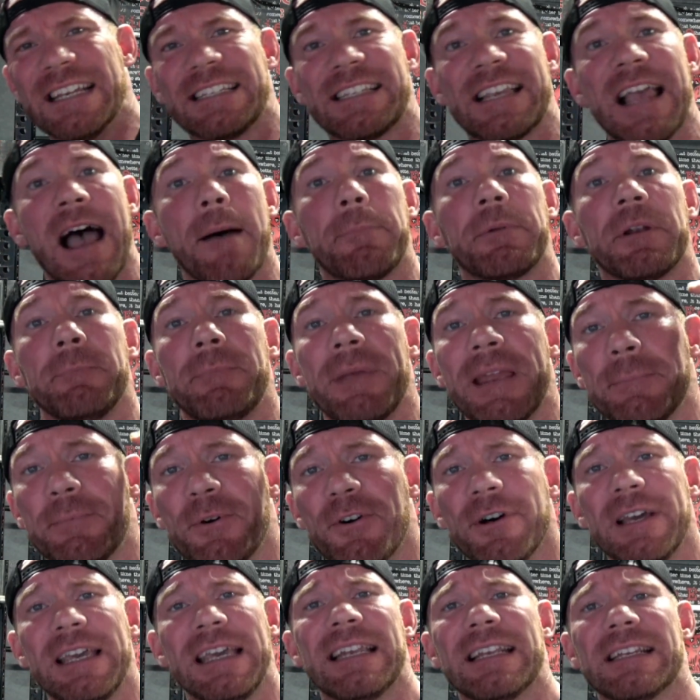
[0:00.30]
is happening,
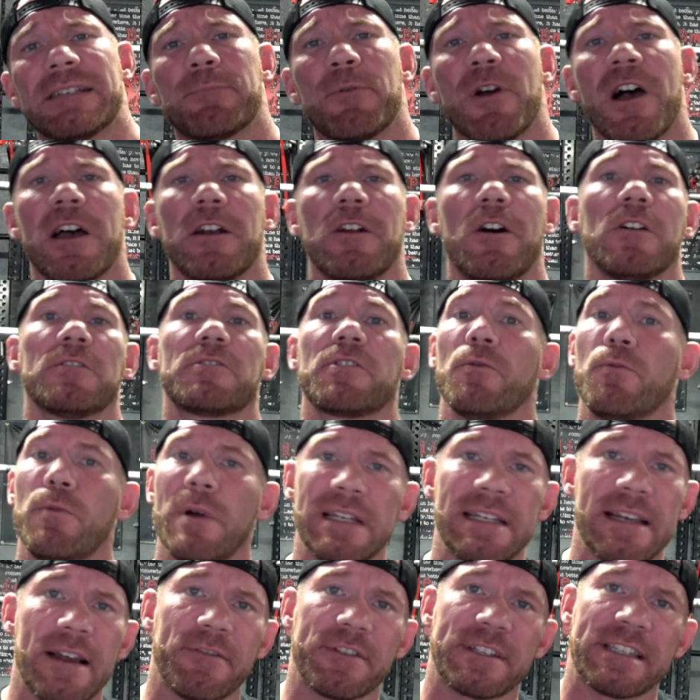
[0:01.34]
people? It is Brian Alsruhe with
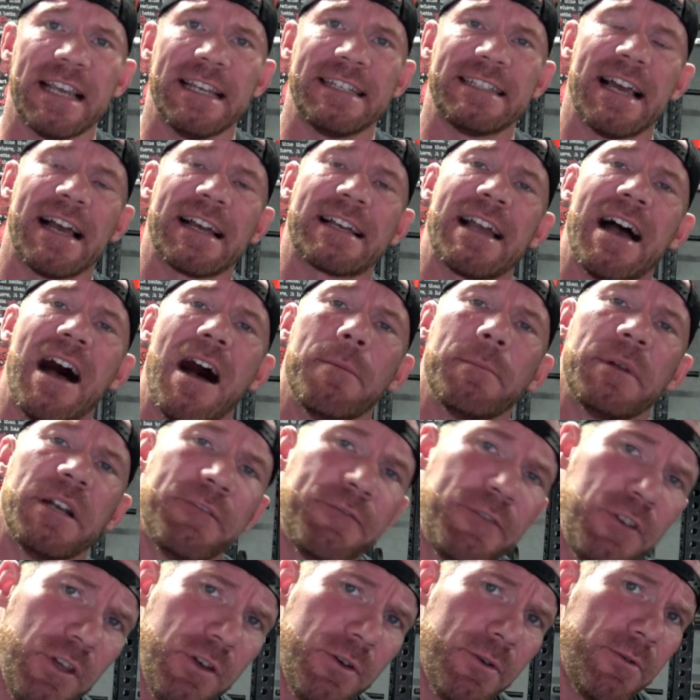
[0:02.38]
NEVERsate.com, and
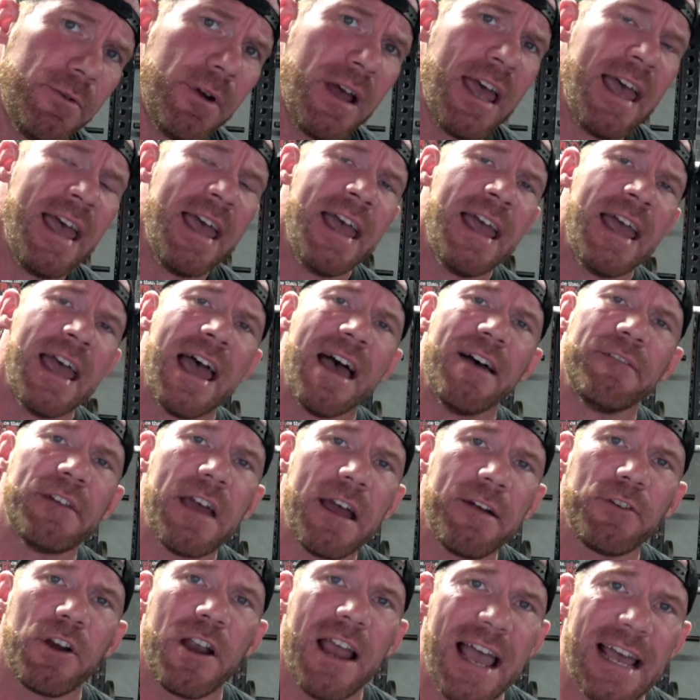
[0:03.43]
if you have
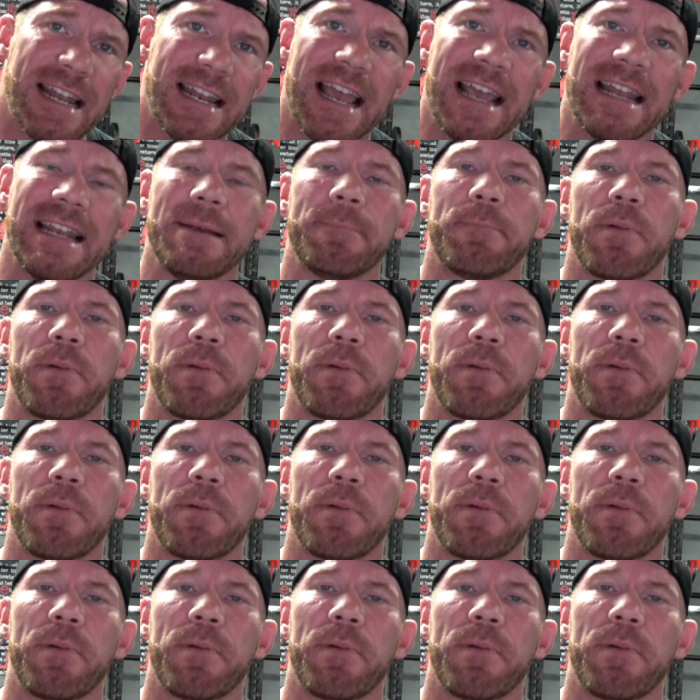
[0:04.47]
ever had any